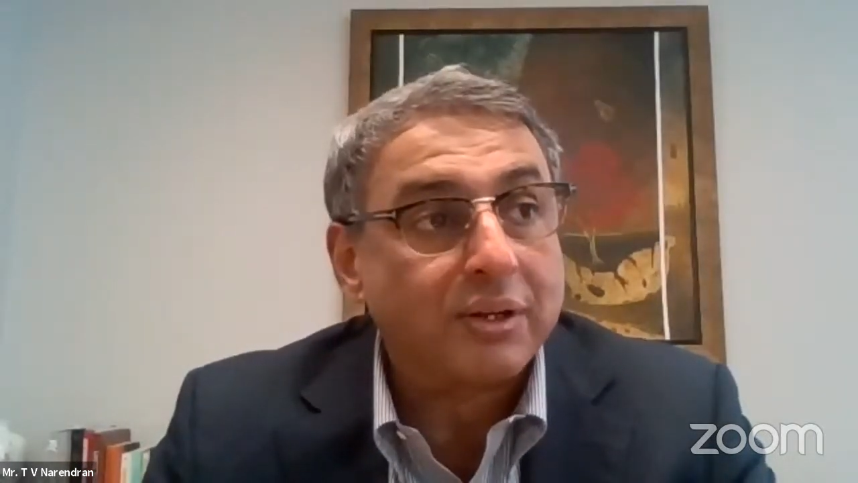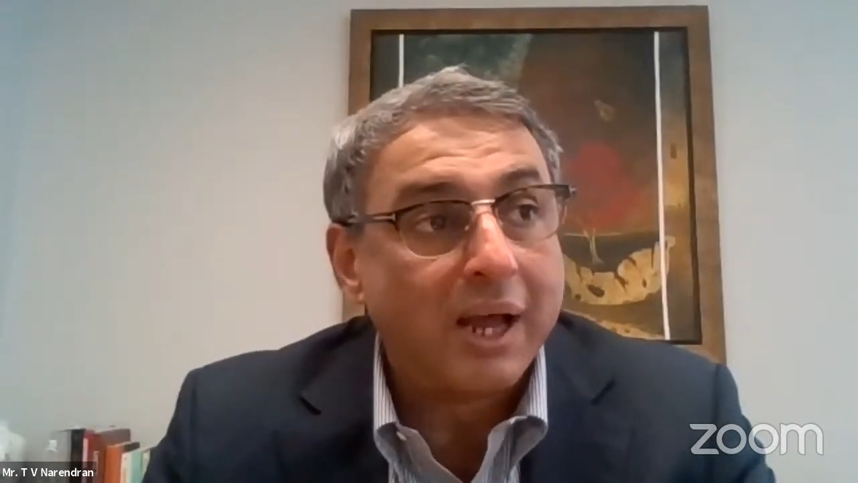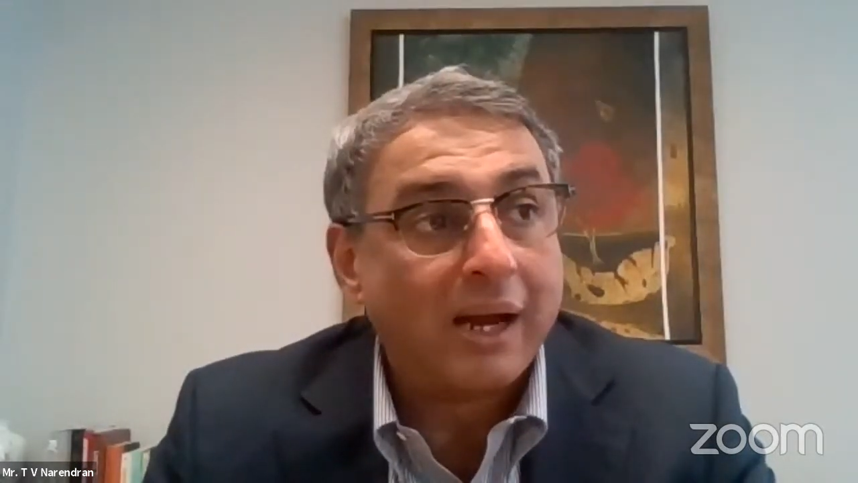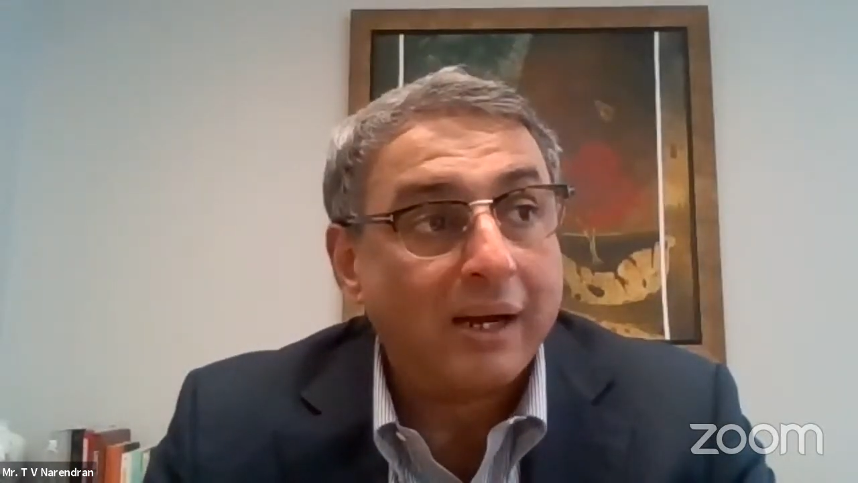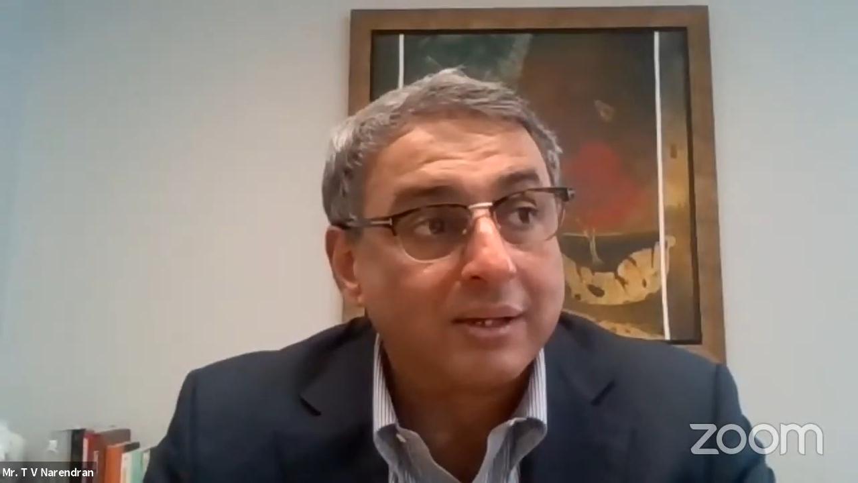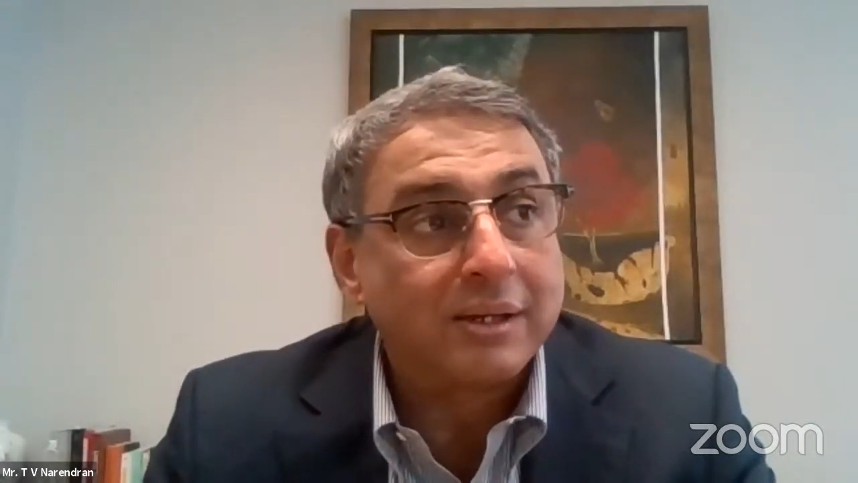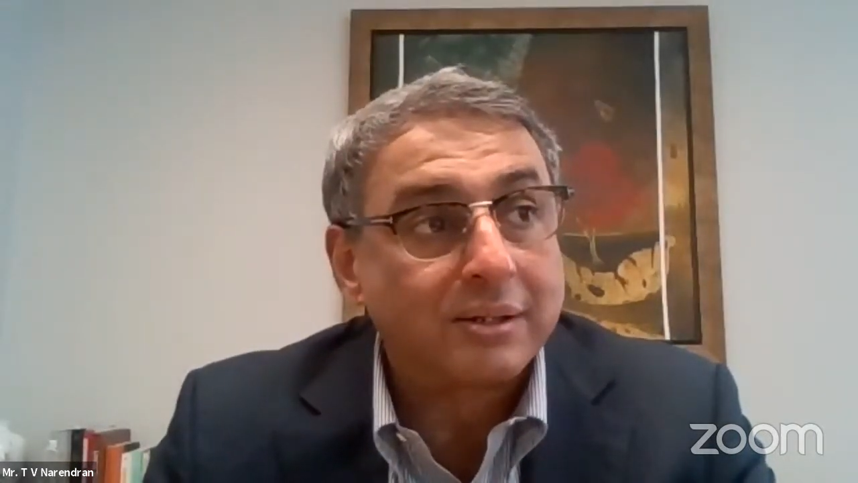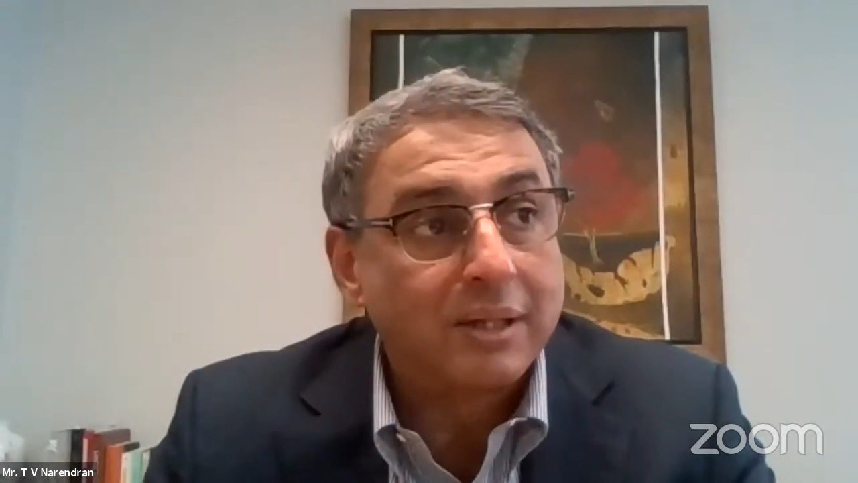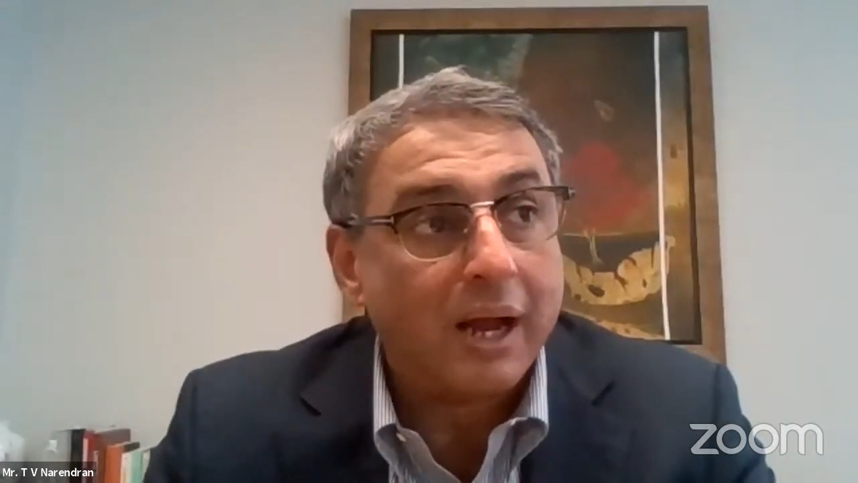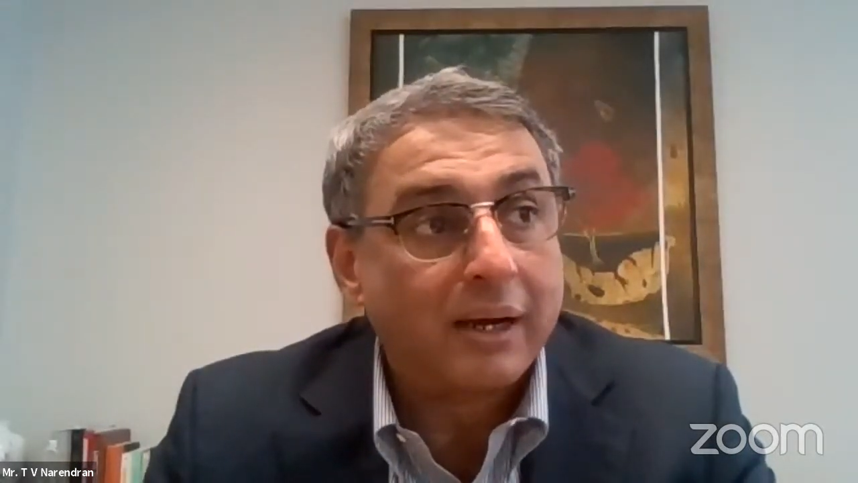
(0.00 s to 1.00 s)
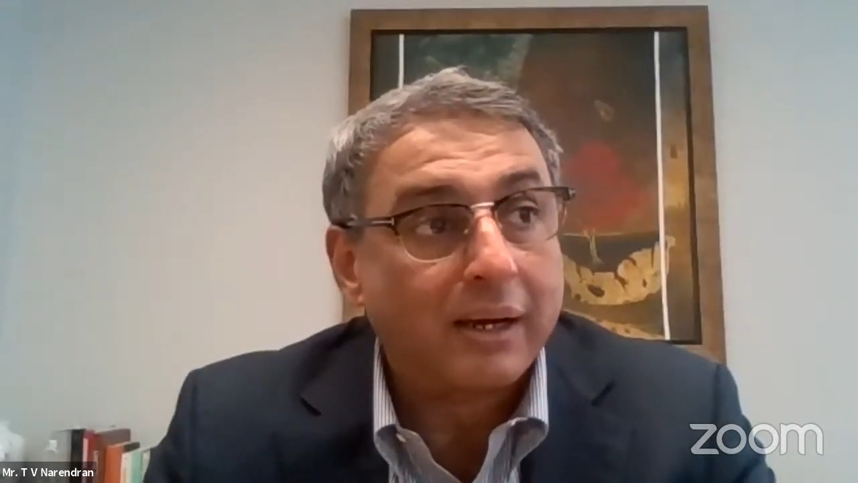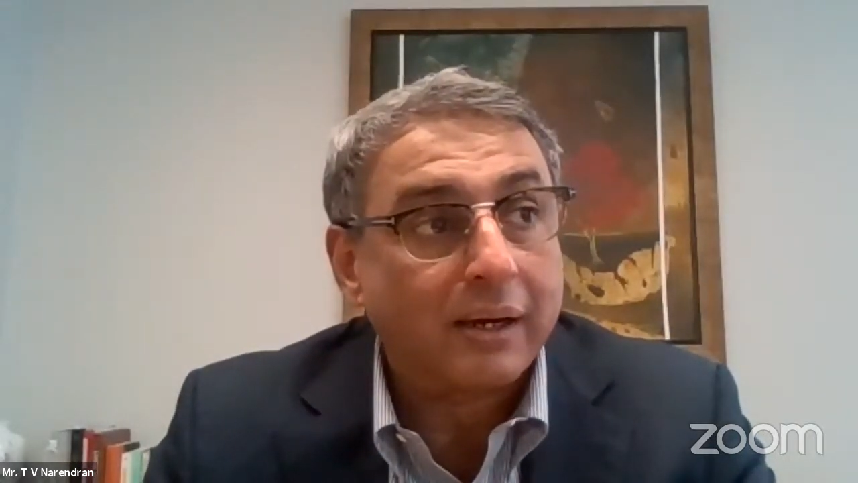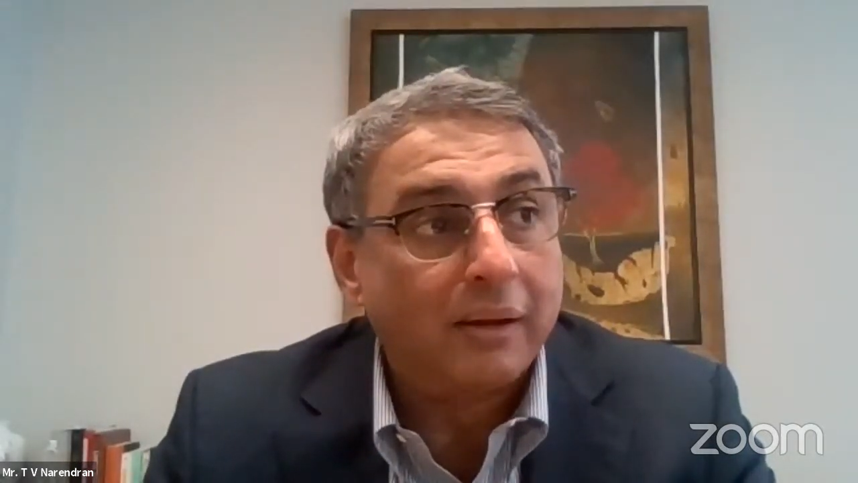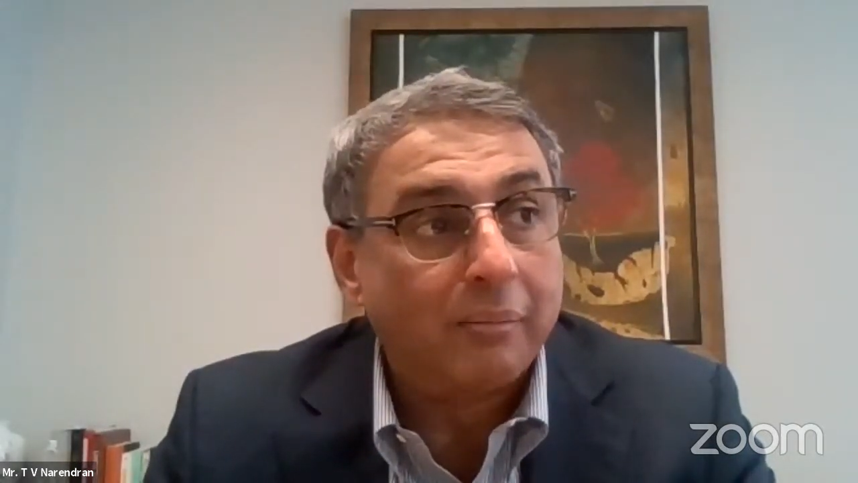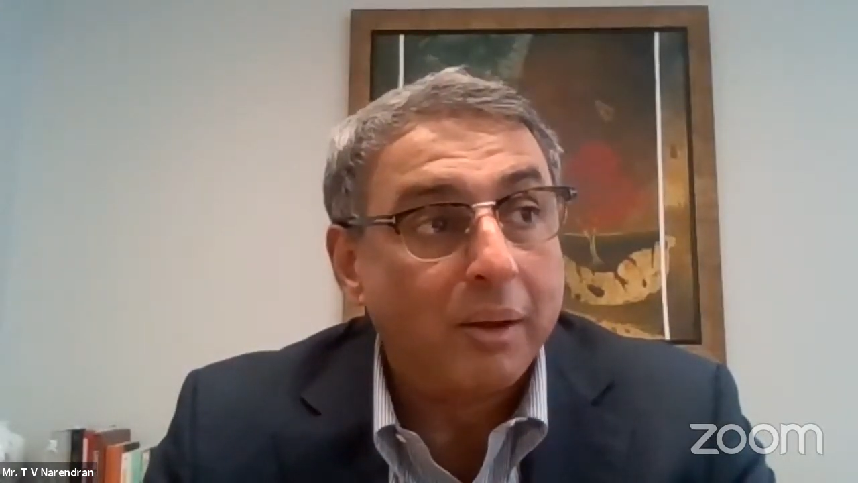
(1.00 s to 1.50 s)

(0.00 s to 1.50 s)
the challenges that uh,